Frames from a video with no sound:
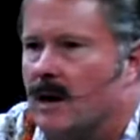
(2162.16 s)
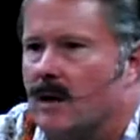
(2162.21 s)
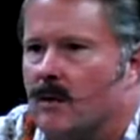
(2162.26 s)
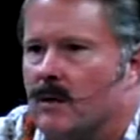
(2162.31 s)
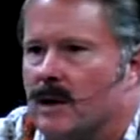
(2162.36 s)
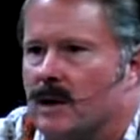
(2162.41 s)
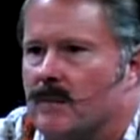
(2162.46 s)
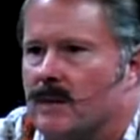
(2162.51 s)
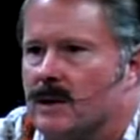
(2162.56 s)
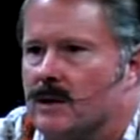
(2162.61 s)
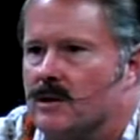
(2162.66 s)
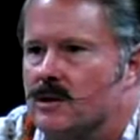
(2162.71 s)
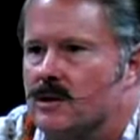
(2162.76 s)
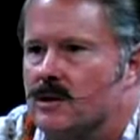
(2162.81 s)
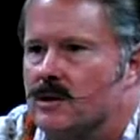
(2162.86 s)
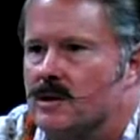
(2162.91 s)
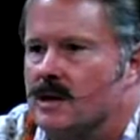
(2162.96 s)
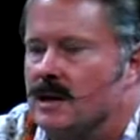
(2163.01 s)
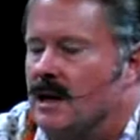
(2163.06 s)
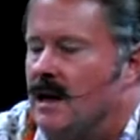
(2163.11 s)
Monterey
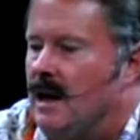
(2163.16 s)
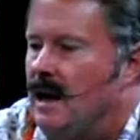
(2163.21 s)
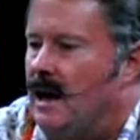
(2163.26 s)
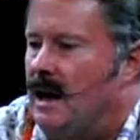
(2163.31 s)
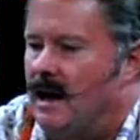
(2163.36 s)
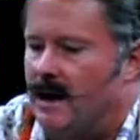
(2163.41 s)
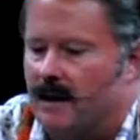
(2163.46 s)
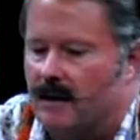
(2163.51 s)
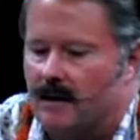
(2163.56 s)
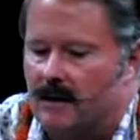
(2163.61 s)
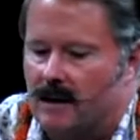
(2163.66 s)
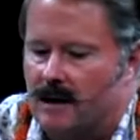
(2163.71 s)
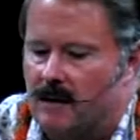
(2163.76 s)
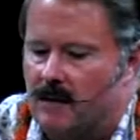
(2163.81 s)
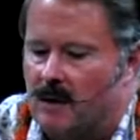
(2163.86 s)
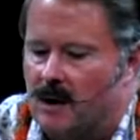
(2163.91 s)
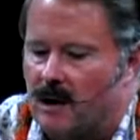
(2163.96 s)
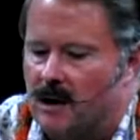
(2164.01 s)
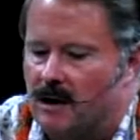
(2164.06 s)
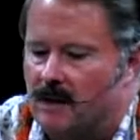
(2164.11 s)
beaches, and
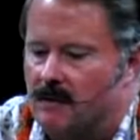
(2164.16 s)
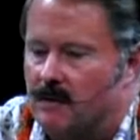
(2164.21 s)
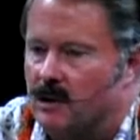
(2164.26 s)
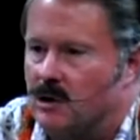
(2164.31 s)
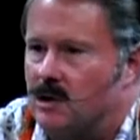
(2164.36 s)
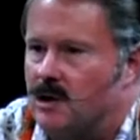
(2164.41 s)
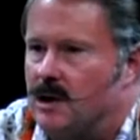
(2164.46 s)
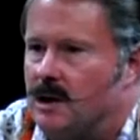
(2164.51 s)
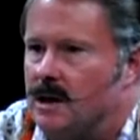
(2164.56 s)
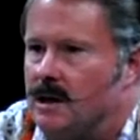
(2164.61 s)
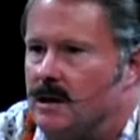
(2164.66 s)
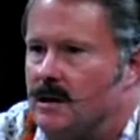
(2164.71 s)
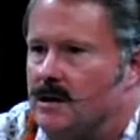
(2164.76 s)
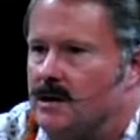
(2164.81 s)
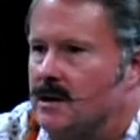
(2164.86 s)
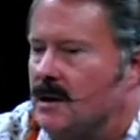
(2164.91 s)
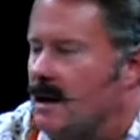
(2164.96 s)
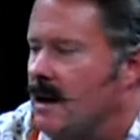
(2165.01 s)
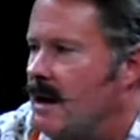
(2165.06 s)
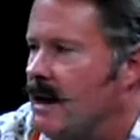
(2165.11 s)
they brought in
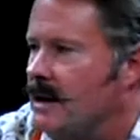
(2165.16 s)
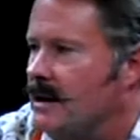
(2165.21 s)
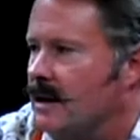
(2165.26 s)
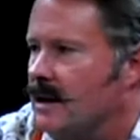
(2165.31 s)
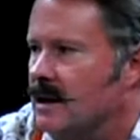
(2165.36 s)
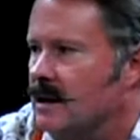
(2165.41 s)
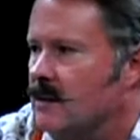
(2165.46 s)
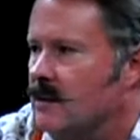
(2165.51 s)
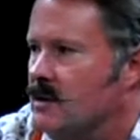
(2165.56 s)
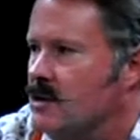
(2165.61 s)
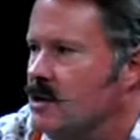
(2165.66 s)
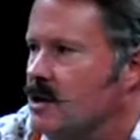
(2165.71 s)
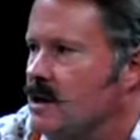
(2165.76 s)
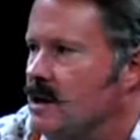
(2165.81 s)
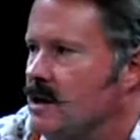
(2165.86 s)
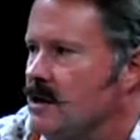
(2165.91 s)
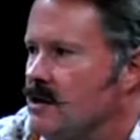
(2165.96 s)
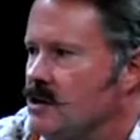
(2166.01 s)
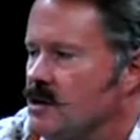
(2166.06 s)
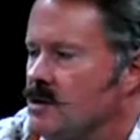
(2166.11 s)
machines, high-tech
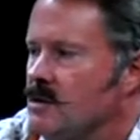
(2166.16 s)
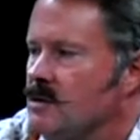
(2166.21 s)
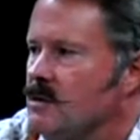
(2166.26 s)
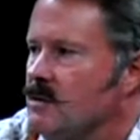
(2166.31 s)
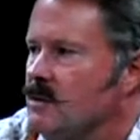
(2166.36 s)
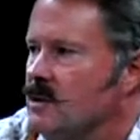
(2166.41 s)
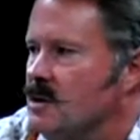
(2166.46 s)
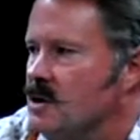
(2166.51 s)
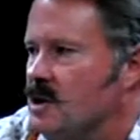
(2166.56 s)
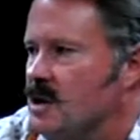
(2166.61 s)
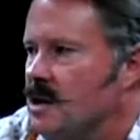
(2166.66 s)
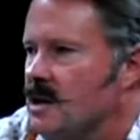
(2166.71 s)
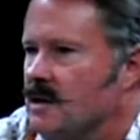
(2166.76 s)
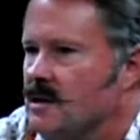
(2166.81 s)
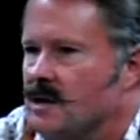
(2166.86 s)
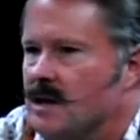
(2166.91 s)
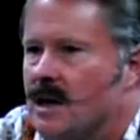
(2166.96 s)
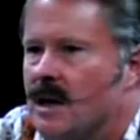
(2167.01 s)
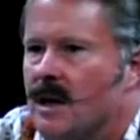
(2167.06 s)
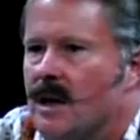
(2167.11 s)
machines, huge
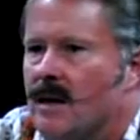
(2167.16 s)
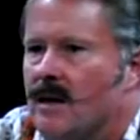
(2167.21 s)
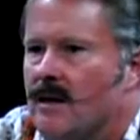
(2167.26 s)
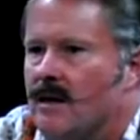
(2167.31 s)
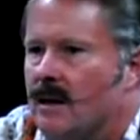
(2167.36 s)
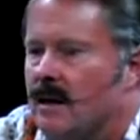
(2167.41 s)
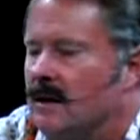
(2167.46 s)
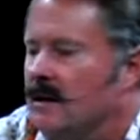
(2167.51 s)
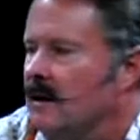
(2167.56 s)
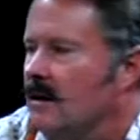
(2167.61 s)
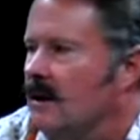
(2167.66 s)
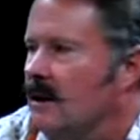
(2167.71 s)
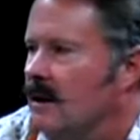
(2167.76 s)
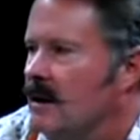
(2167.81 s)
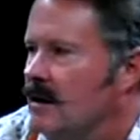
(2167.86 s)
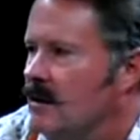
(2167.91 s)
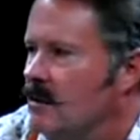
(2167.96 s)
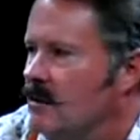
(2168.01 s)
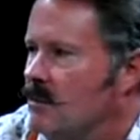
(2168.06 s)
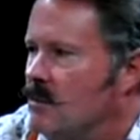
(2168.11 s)
machines that
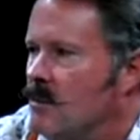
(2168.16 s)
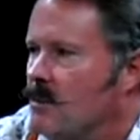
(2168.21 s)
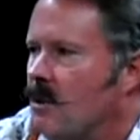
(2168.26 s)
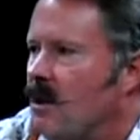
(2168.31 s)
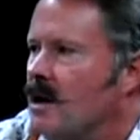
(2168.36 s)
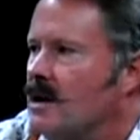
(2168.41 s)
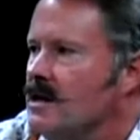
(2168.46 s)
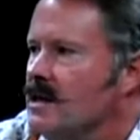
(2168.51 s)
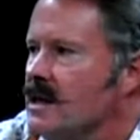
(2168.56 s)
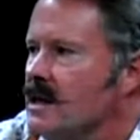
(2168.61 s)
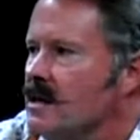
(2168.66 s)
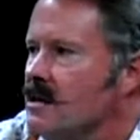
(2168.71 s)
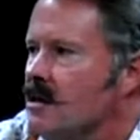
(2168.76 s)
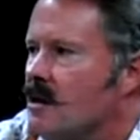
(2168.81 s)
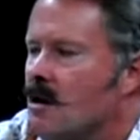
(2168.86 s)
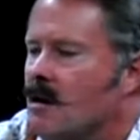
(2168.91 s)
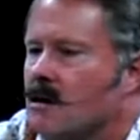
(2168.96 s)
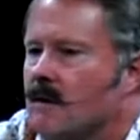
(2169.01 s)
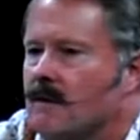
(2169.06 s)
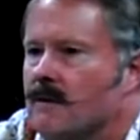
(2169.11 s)

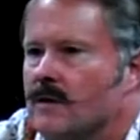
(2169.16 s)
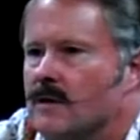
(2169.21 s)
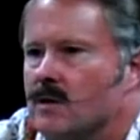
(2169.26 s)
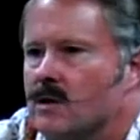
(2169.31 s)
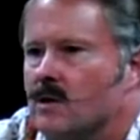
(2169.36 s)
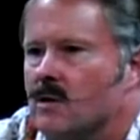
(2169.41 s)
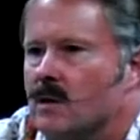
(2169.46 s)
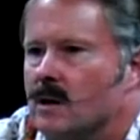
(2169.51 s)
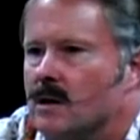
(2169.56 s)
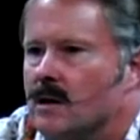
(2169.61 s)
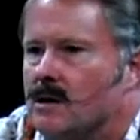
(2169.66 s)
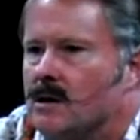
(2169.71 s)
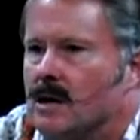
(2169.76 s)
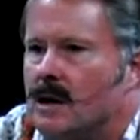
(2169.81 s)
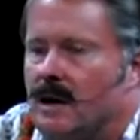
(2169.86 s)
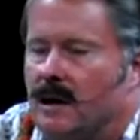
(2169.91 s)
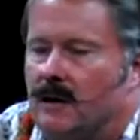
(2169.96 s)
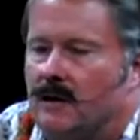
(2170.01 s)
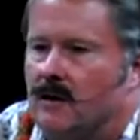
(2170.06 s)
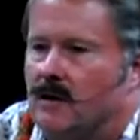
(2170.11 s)
processed all of the
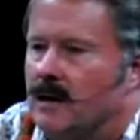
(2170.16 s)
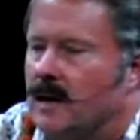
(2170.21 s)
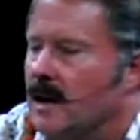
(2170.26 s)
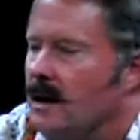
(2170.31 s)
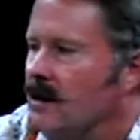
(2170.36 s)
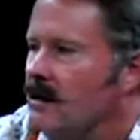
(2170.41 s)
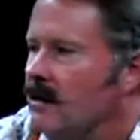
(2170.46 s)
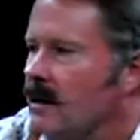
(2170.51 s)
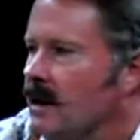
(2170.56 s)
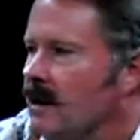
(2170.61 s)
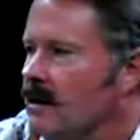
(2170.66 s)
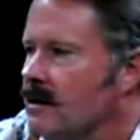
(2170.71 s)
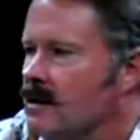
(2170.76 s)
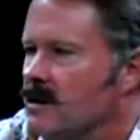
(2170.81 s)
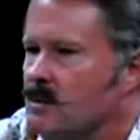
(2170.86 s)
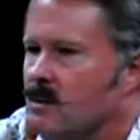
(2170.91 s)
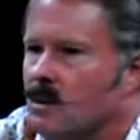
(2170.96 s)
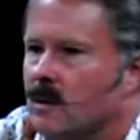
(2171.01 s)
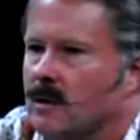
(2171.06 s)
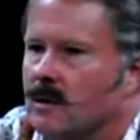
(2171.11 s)
soil, took out
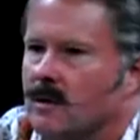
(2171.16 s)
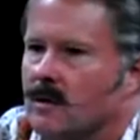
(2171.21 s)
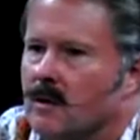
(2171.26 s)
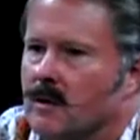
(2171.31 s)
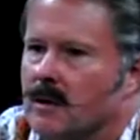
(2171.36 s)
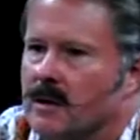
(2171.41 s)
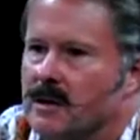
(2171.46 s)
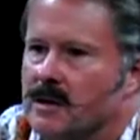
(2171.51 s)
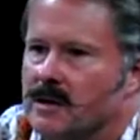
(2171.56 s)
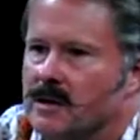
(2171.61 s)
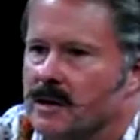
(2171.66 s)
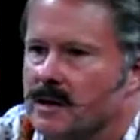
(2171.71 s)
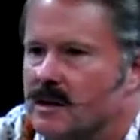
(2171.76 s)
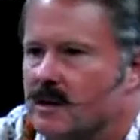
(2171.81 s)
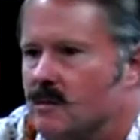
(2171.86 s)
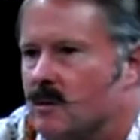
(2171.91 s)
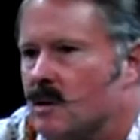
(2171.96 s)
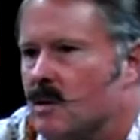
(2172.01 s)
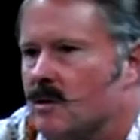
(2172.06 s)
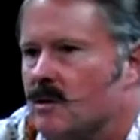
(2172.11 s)
unexploded ordnance,
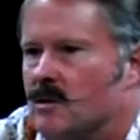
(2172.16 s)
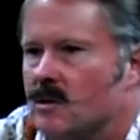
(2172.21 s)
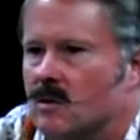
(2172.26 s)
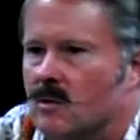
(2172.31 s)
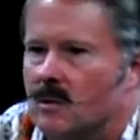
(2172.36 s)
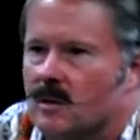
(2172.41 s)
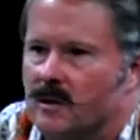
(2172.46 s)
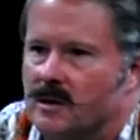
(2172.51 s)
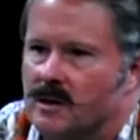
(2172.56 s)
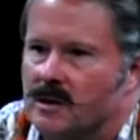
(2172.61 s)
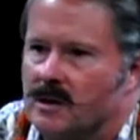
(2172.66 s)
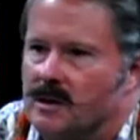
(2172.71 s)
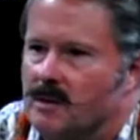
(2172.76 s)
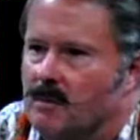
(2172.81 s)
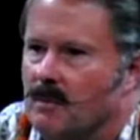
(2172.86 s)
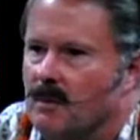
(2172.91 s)
exploding ordnance.